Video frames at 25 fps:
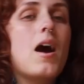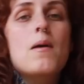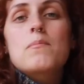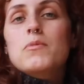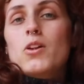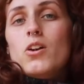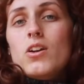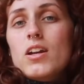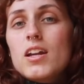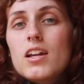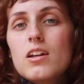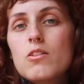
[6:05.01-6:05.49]
I'm
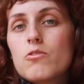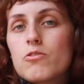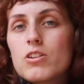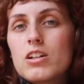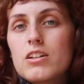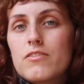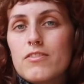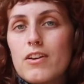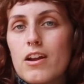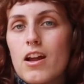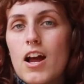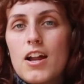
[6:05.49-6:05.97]
not getting
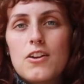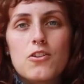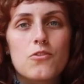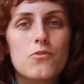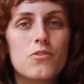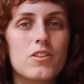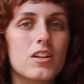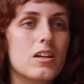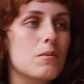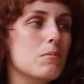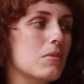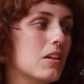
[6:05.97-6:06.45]
rid of it. I
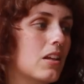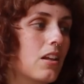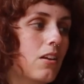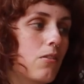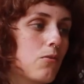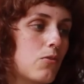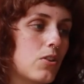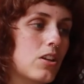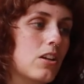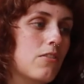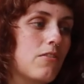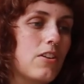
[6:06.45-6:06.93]
don't think I'm
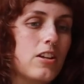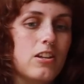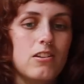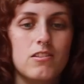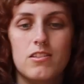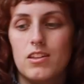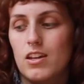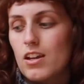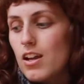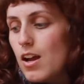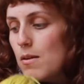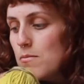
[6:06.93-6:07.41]
getting rid of
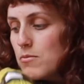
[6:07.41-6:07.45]
anything.